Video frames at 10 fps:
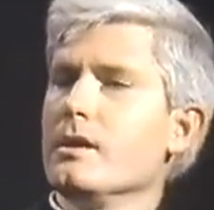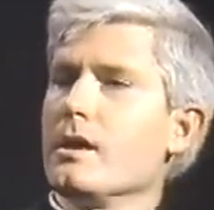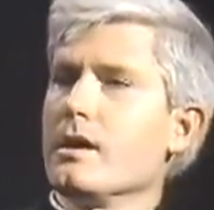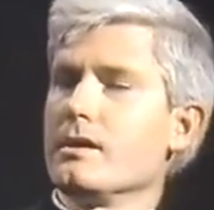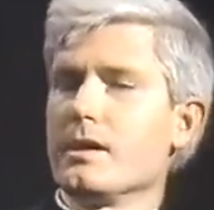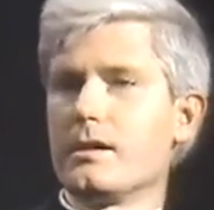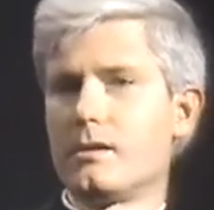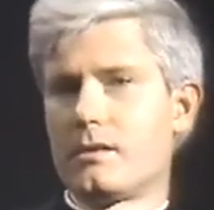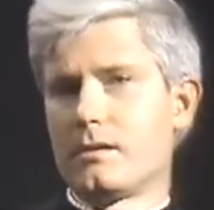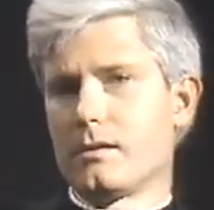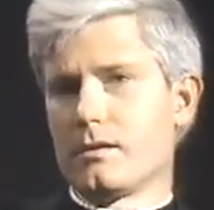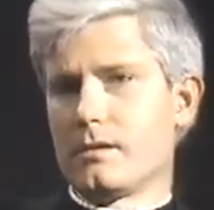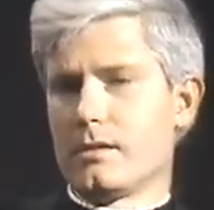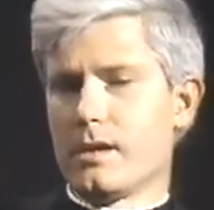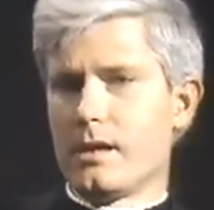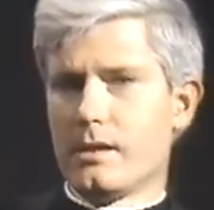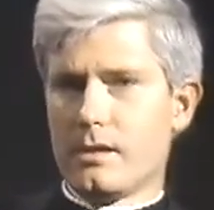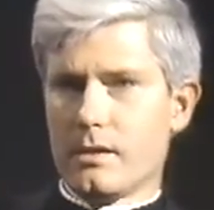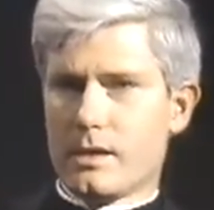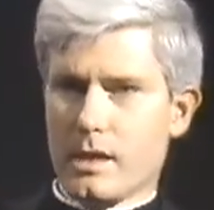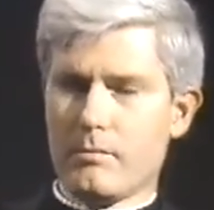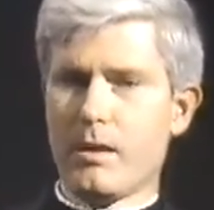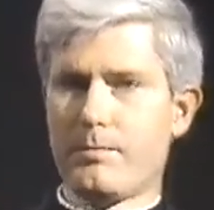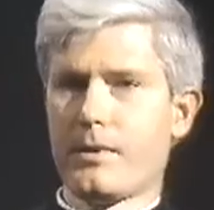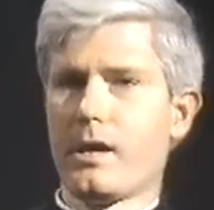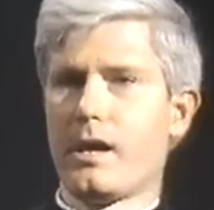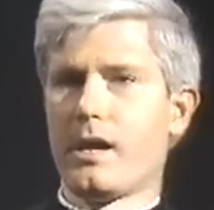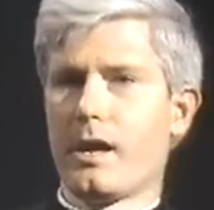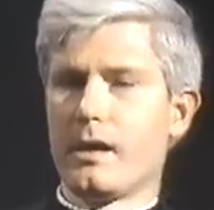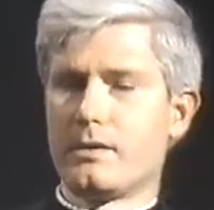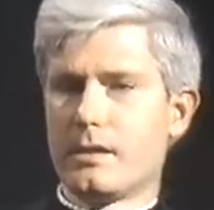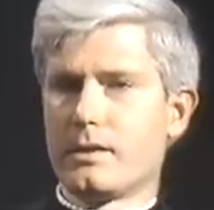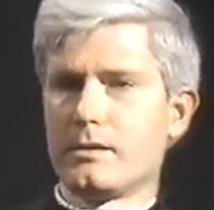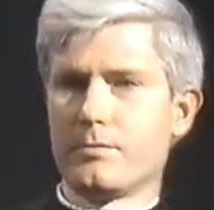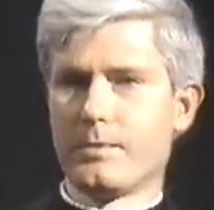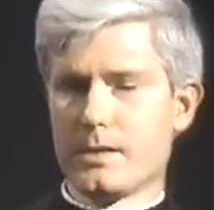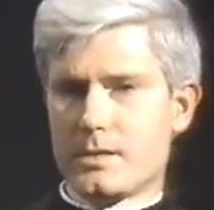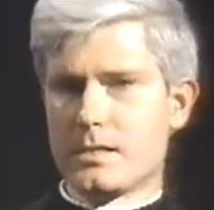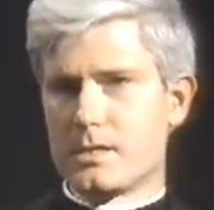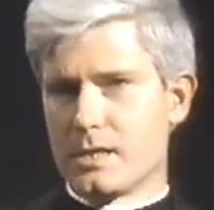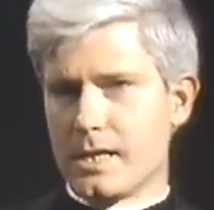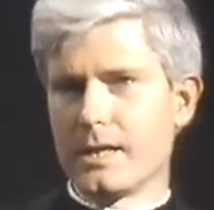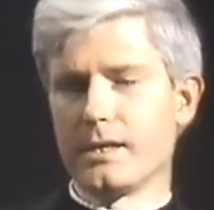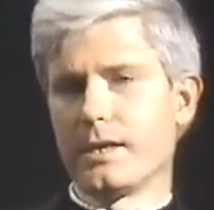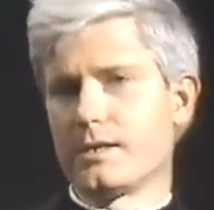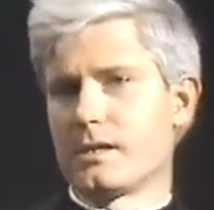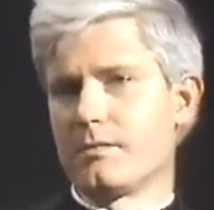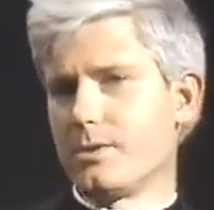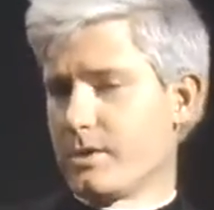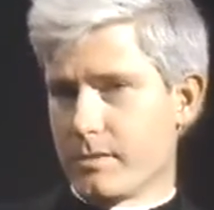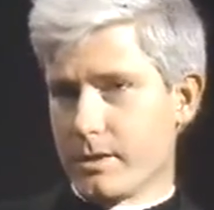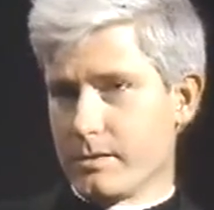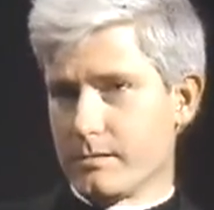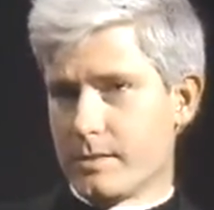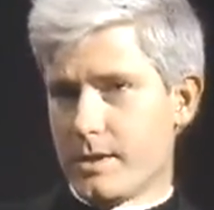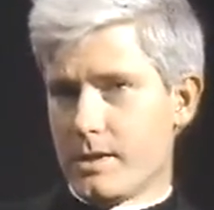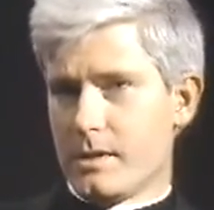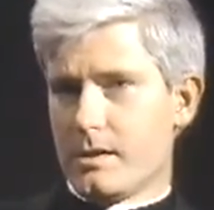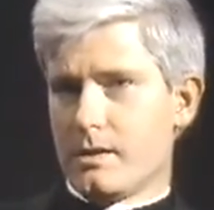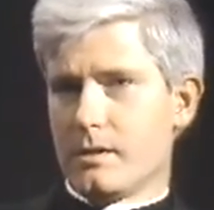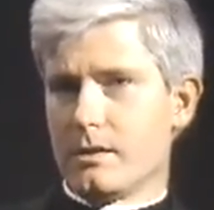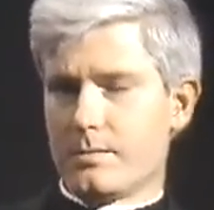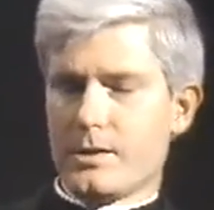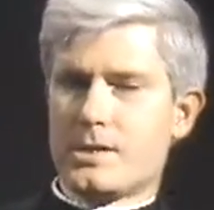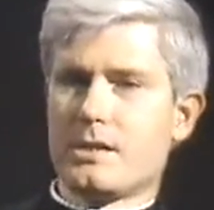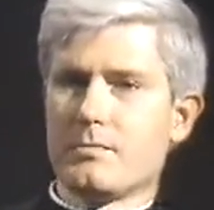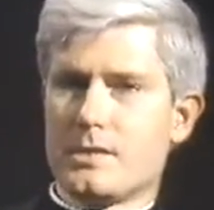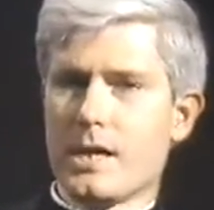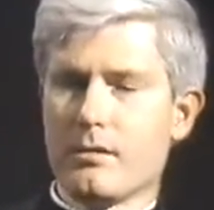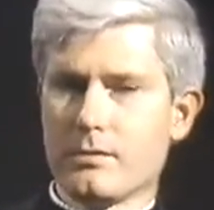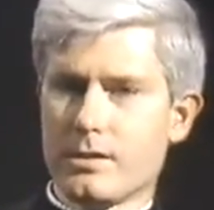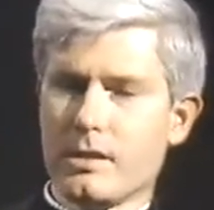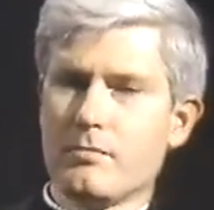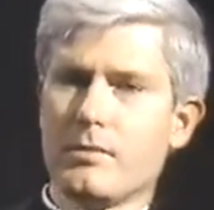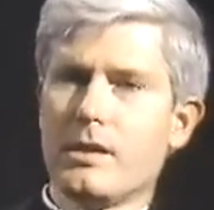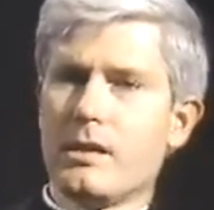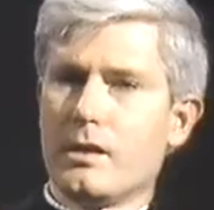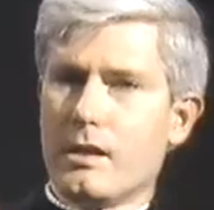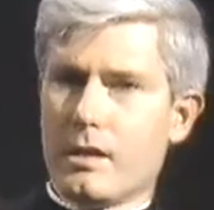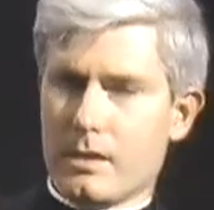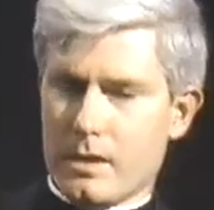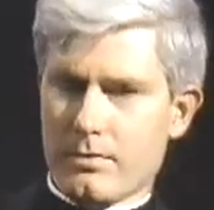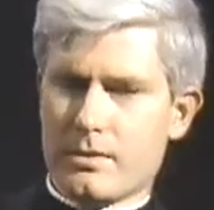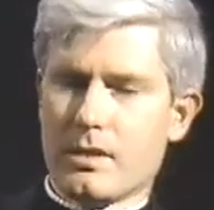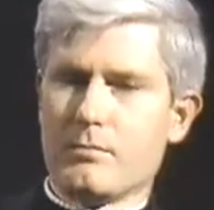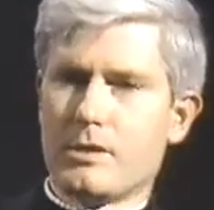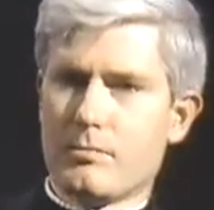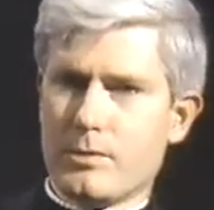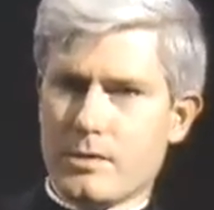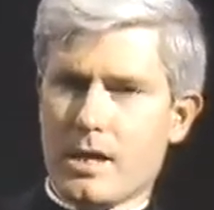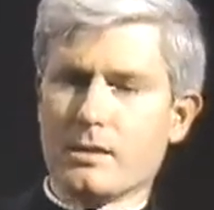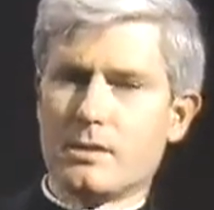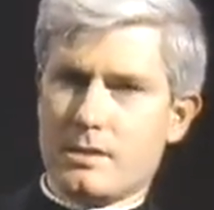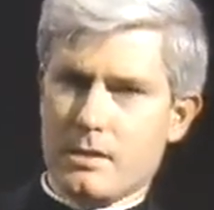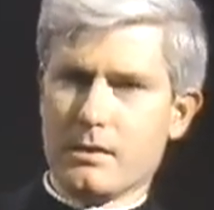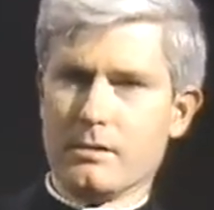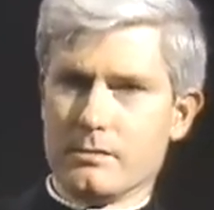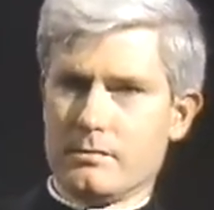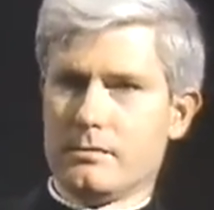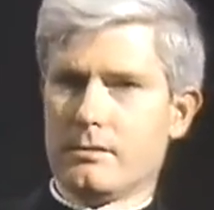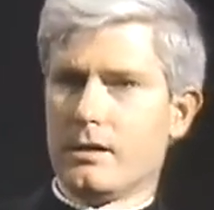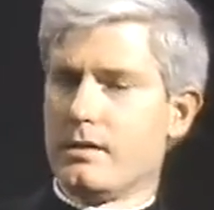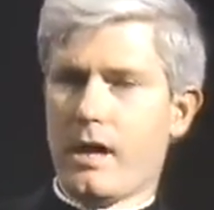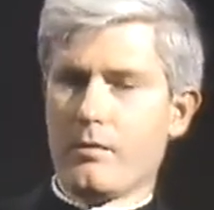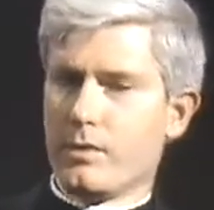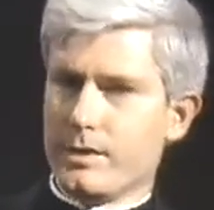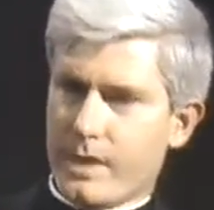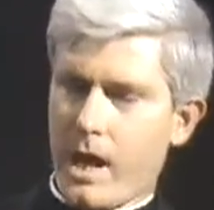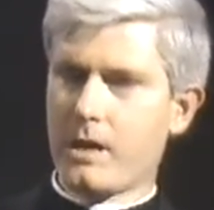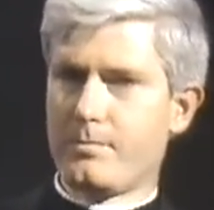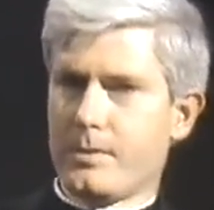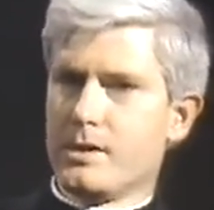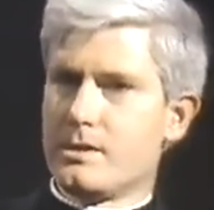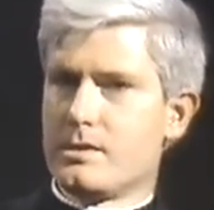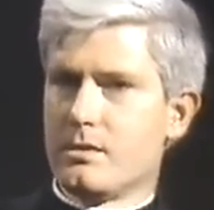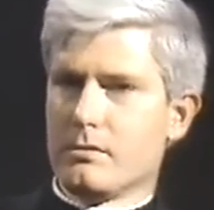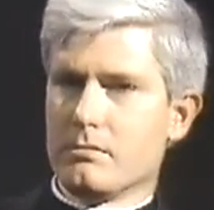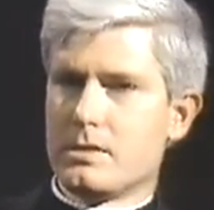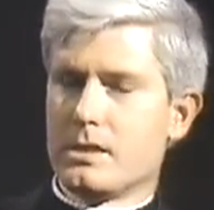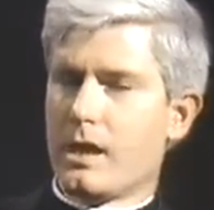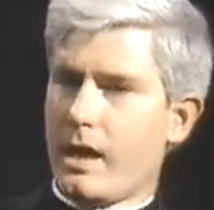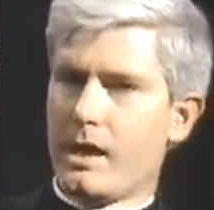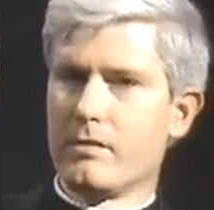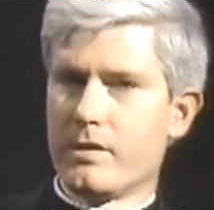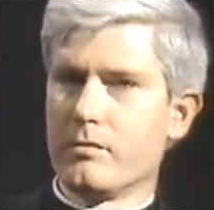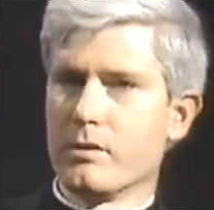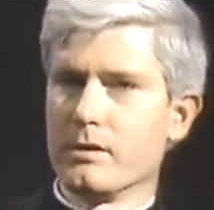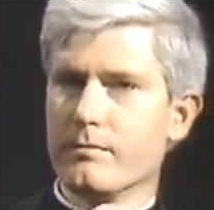And then they come up and take their places kneeling at the communion rail. And the priest comes down to them and gives them communion on the tongue. I will not place the host in the hand of anyone,